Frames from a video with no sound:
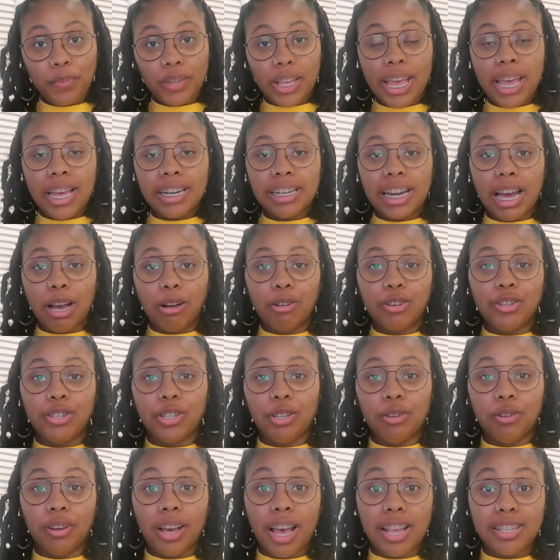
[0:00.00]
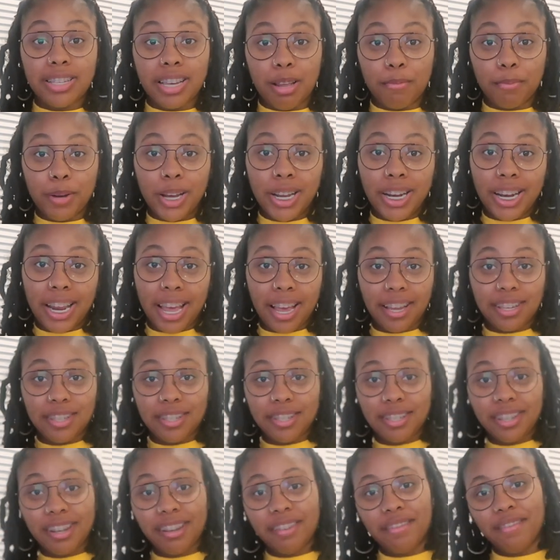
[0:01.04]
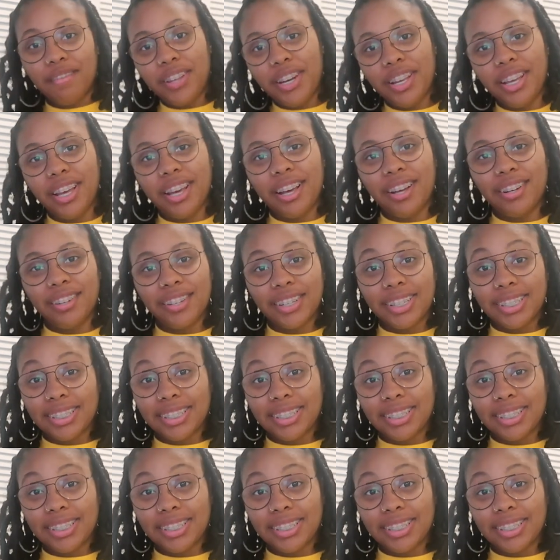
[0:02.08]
and I'll see you guys in my next video.